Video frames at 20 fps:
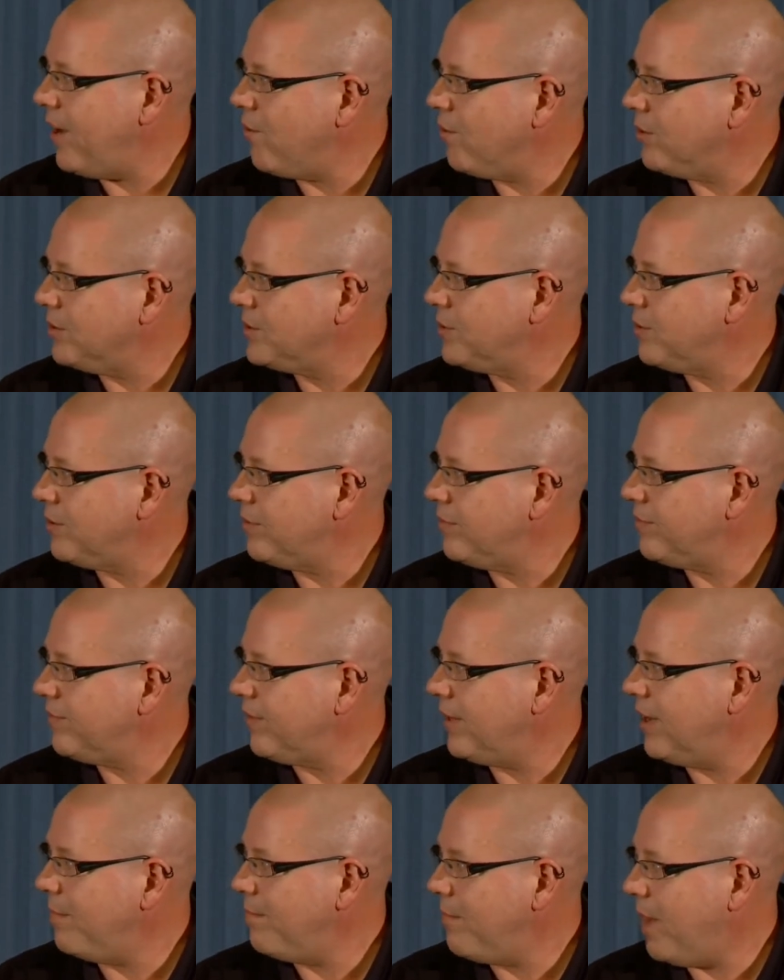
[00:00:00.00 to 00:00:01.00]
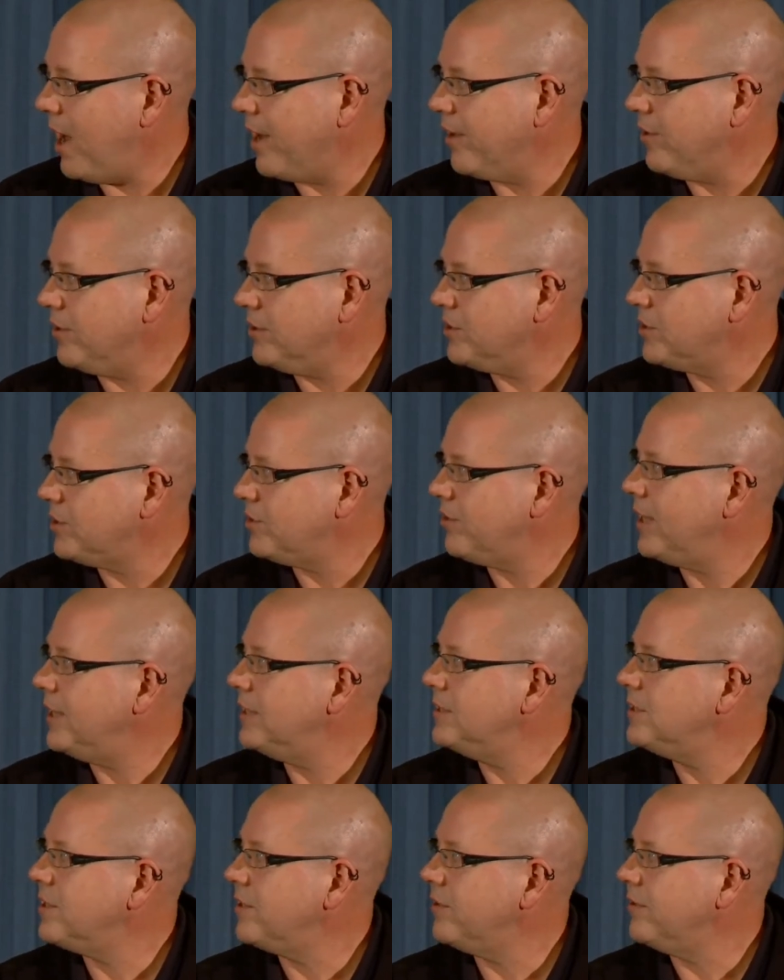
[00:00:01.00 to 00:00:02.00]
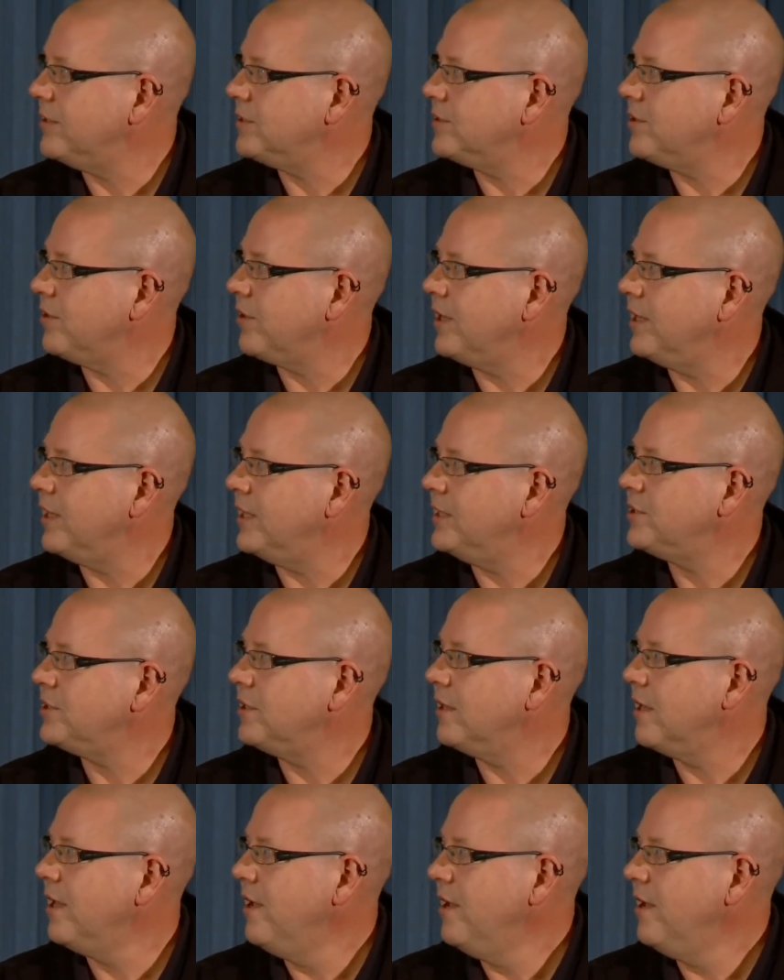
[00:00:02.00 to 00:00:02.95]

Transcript: or sort of modern strains that are in circulation.